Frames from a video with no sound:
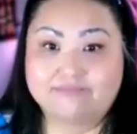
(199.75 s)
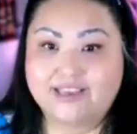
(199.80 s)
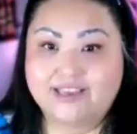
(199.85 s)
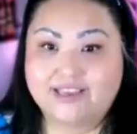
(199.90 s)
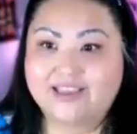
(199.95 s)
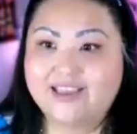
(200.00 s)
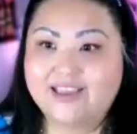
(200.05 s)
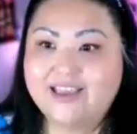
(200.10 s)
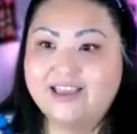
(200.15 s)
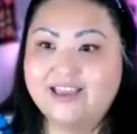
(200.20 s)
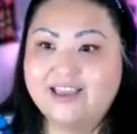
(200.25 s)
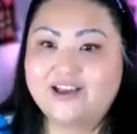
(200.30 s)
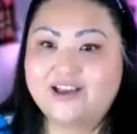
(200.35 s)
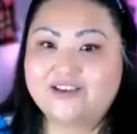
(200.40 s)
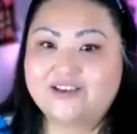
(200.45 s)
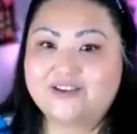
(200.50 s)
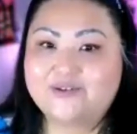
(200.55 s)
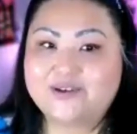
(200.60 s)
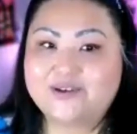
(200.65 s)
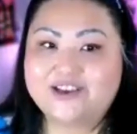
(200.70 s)
Okay,
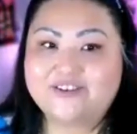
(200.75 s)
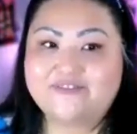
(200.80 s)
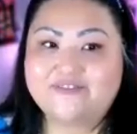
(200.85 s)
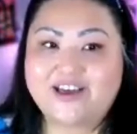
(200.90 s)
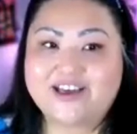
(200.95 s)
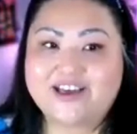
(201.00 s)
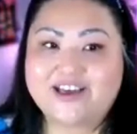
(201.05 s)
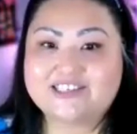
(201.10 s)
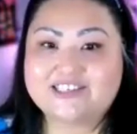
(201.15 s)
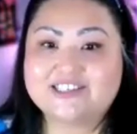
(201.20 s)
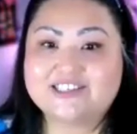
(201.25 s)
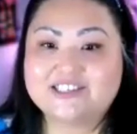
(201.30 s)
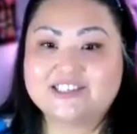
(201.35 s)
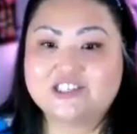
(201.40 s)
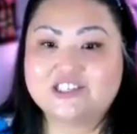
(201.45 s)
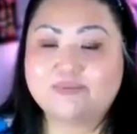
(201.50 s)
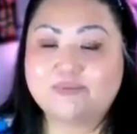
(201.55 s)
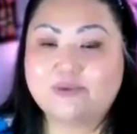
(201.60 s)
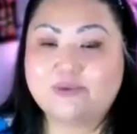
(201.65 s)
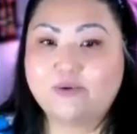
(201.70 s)
quick, fast, easy, cheap.